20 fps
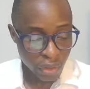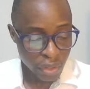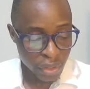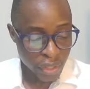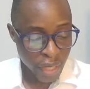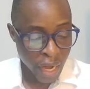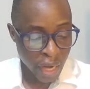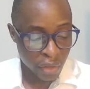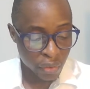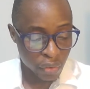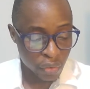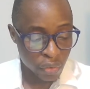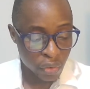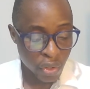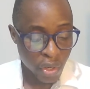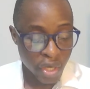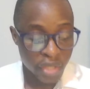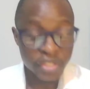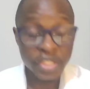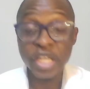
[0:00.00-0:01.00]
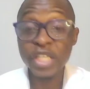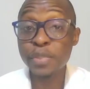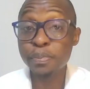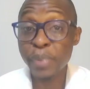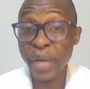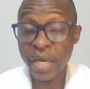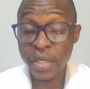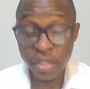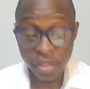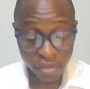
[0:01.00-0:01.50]
Now,
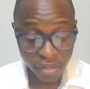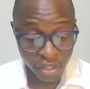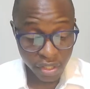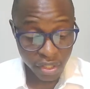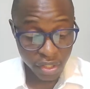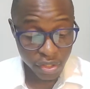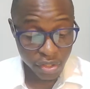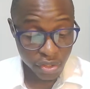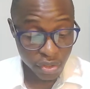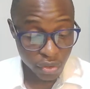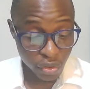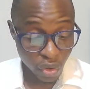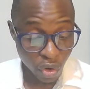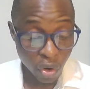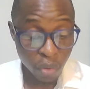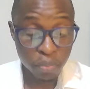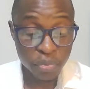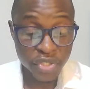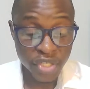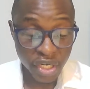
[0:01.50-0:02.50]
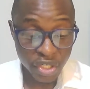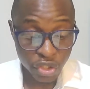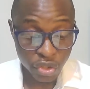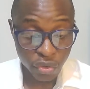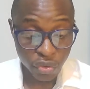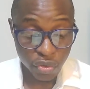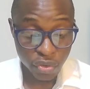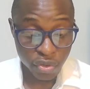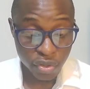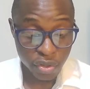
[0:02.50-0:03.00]
despite these
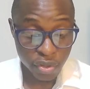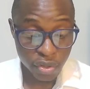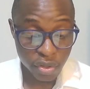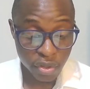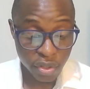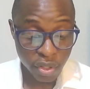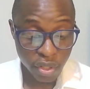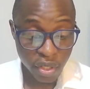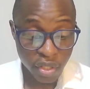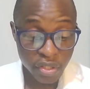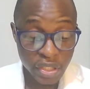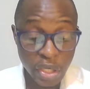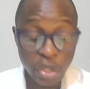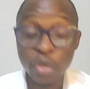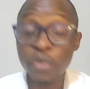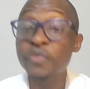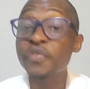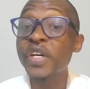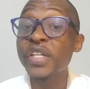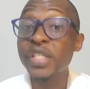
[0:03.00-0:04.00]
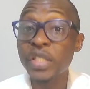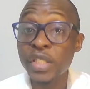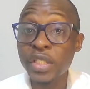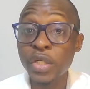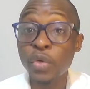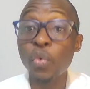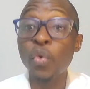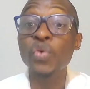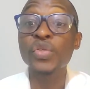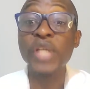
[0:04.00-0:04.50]
objections, the loan
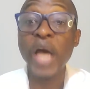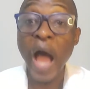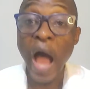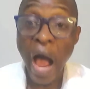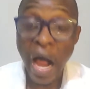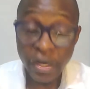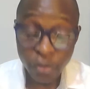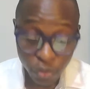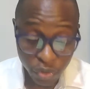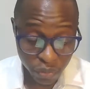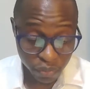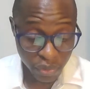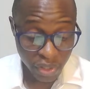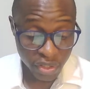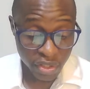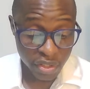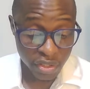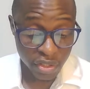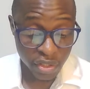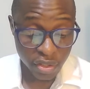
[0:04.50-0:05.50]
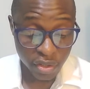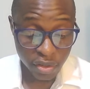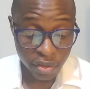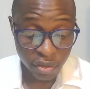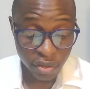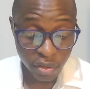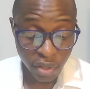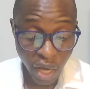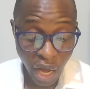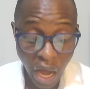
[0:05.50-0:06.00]
facility was ultimately
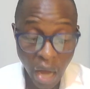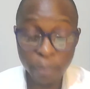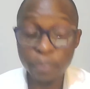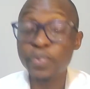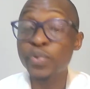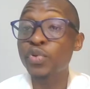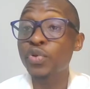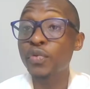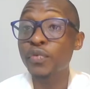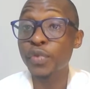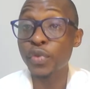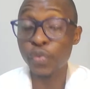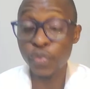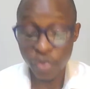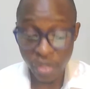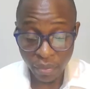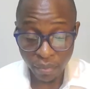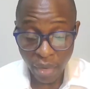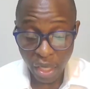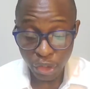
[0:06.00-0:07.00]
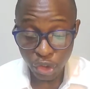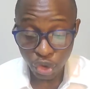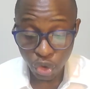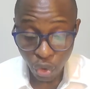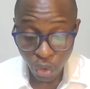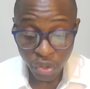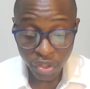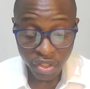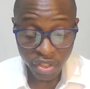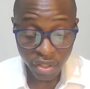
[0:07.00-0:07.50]
approved, with the
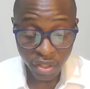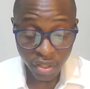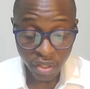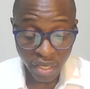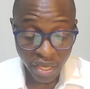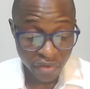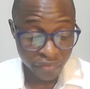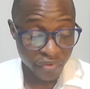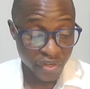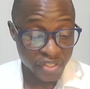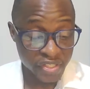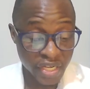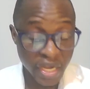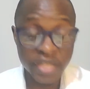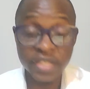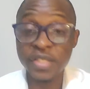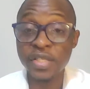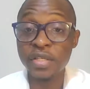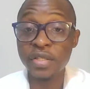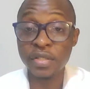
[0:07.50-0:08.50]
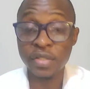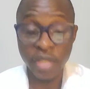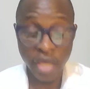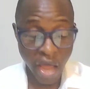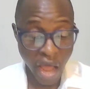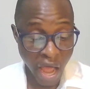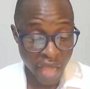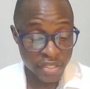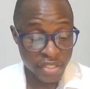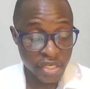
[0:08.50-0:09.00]
majority emphasizing
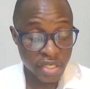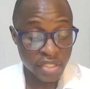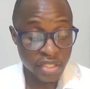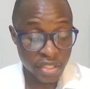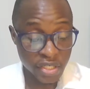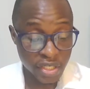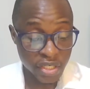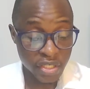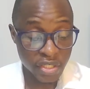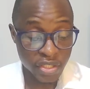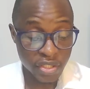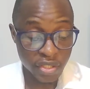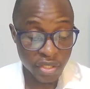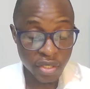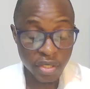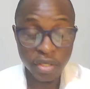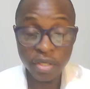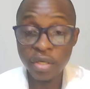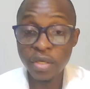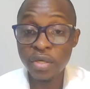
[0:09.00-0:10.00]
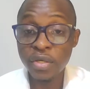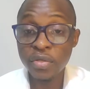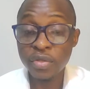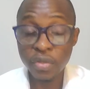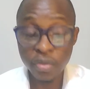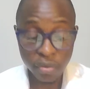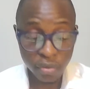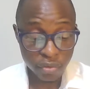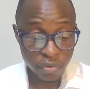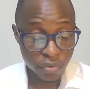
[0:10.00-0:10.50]
the urgent need
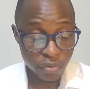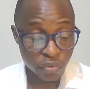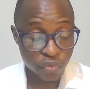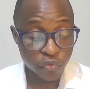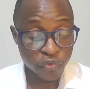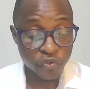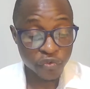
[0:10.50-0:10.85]
to